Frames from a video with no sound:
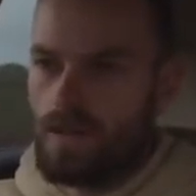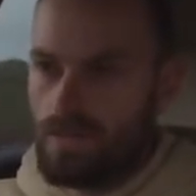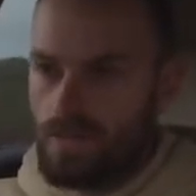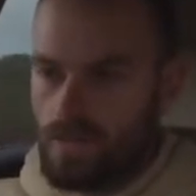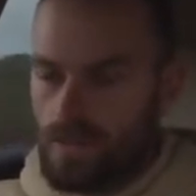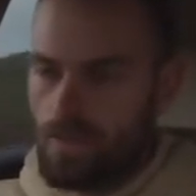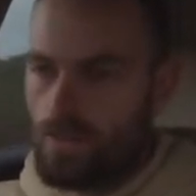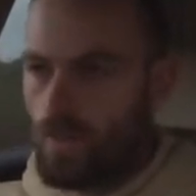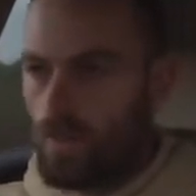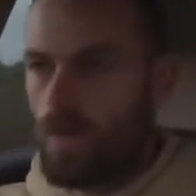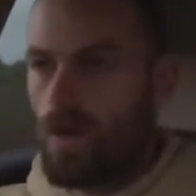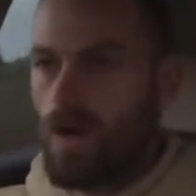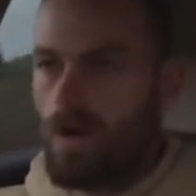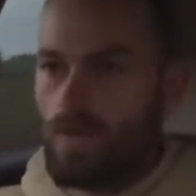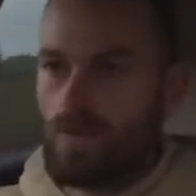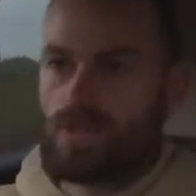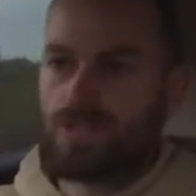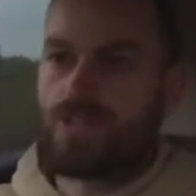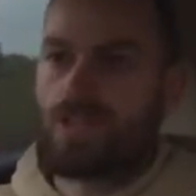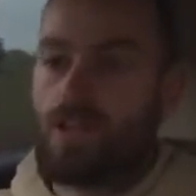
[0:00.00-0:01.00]
Number
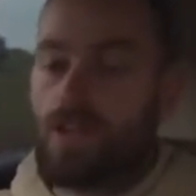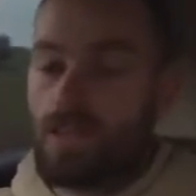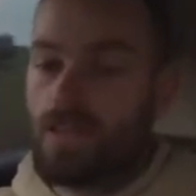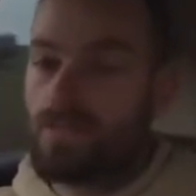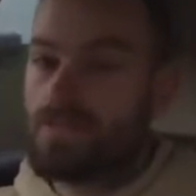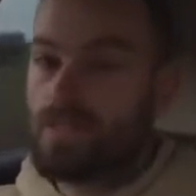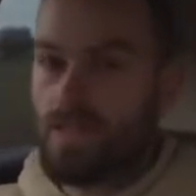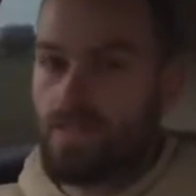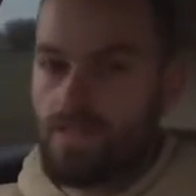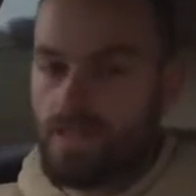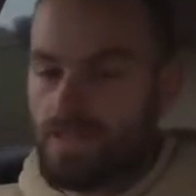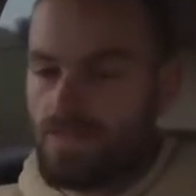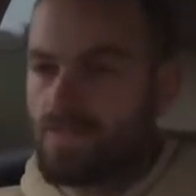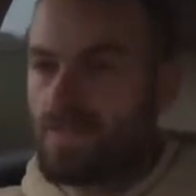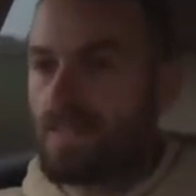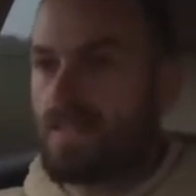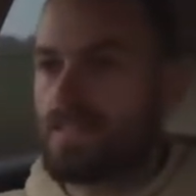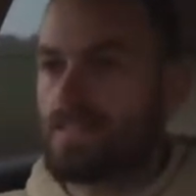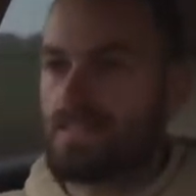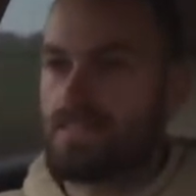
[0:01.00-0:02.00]
one, which I know they've definitely
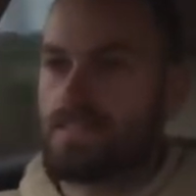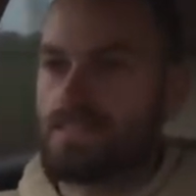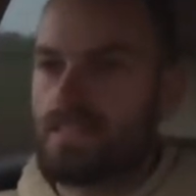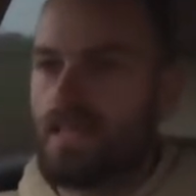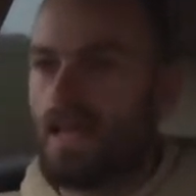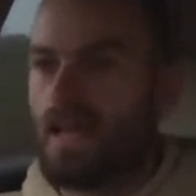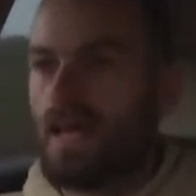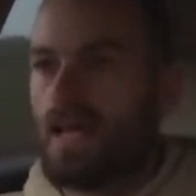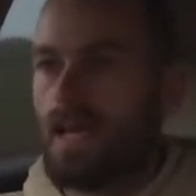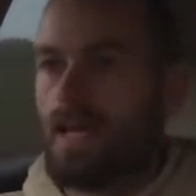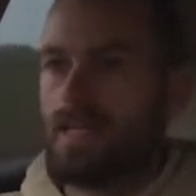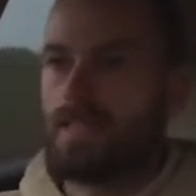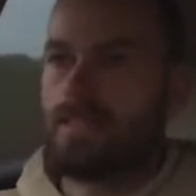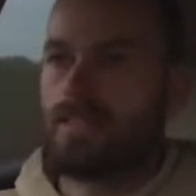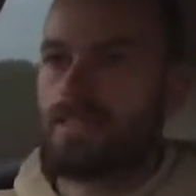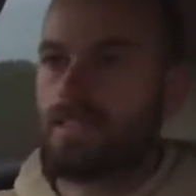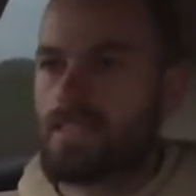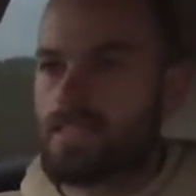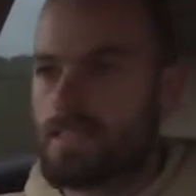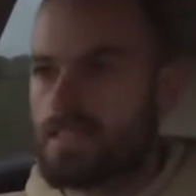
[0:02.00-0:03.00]
fixed in
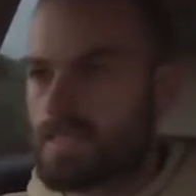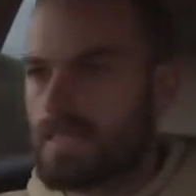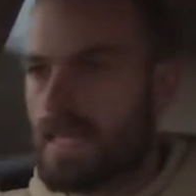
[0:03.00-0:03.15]
the